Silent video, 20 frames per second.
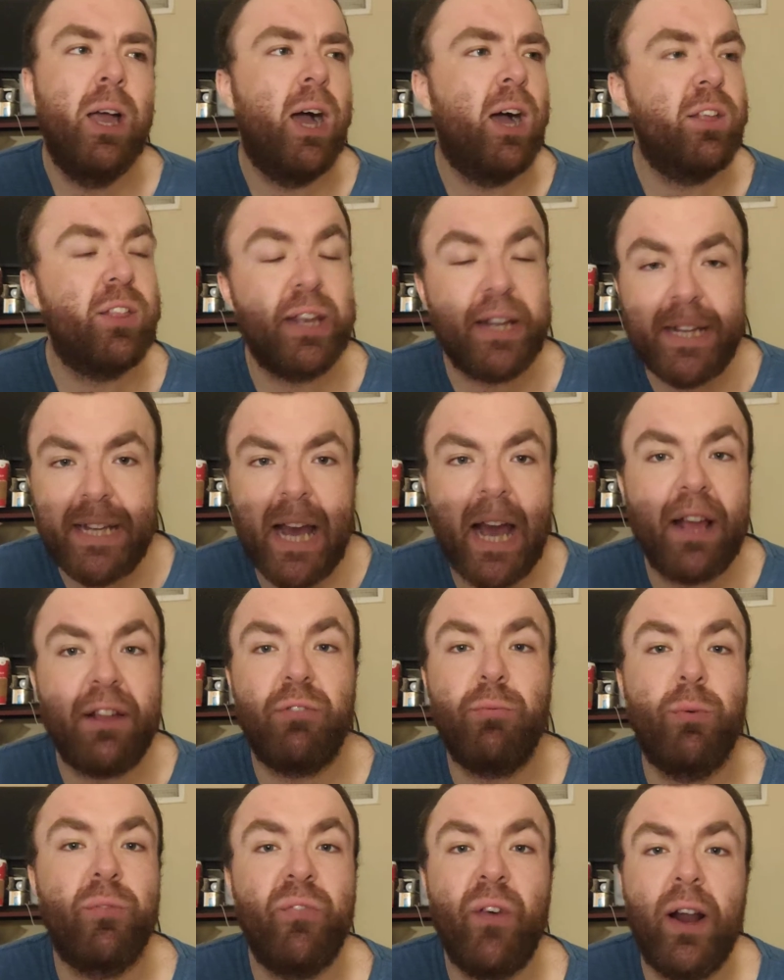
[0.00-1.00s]
I was like,
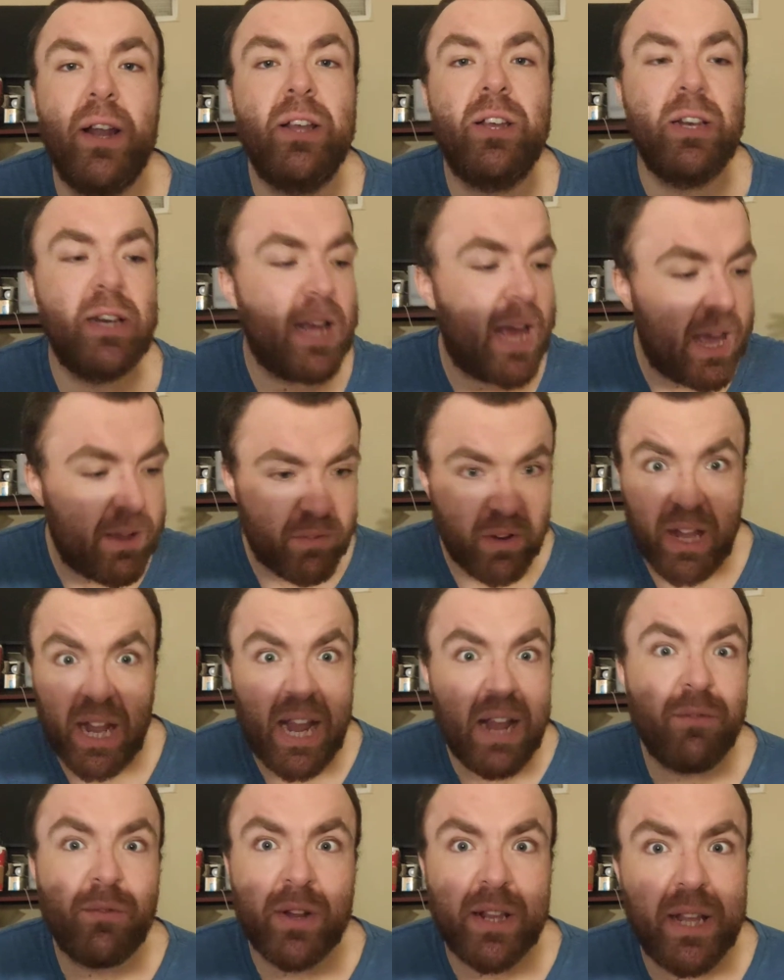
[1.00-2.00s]
yes, we're finally going to have
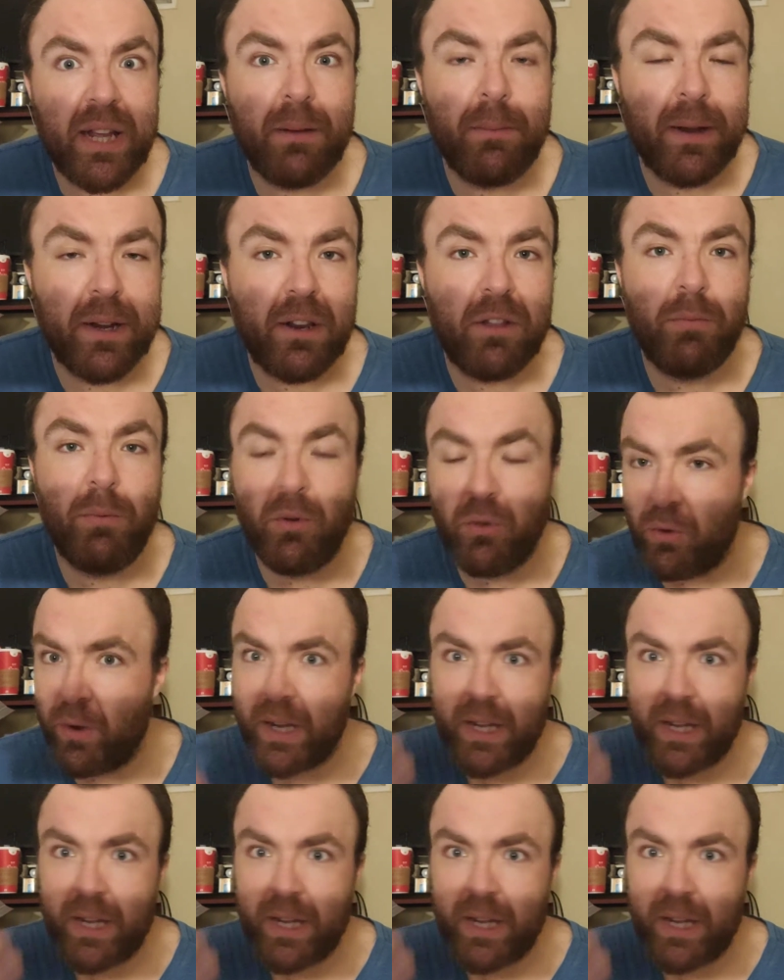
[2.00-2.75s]
everything at my disposal.